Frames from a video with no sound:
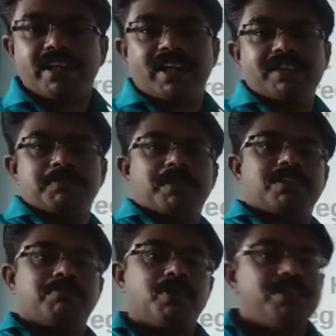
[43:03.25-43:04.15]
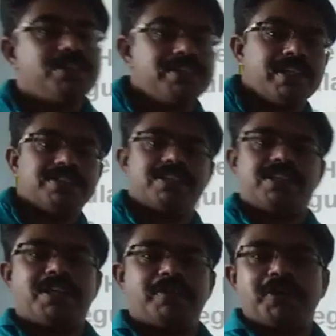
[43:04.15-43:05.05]
class, but the boy is there
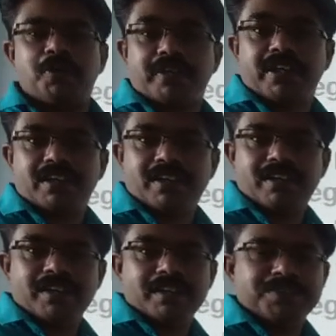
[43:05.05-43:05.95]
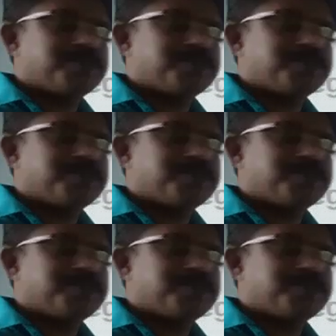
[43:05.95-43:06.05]
sitting down and talking. So